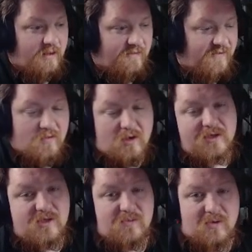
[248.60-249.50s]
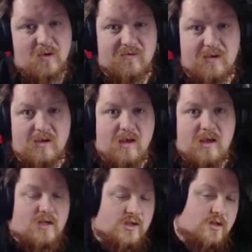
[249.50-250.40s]
Photon Supernova.
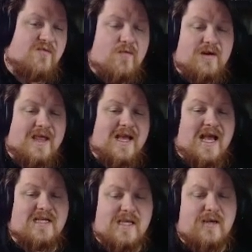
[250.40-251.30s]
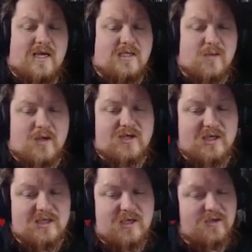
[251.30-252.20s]
So look forward to that guys. Thank you guys so much. I'll
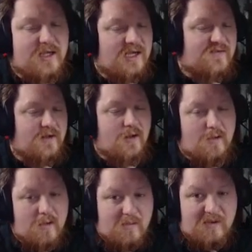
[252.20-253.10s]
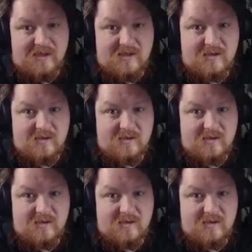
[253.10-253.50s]
see you in the next video. Peace.